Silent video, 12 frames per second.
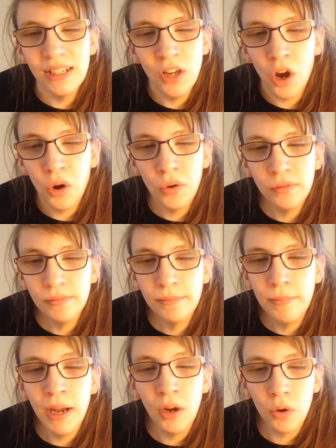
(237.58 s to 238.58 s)
No,
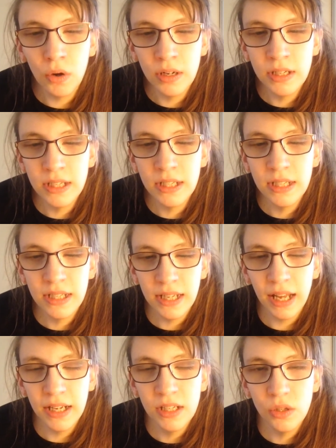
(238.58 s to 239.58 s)
my horse
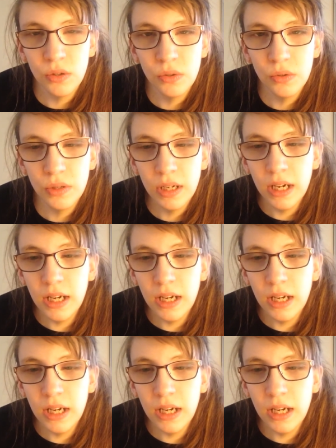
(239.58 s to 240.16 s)
decided to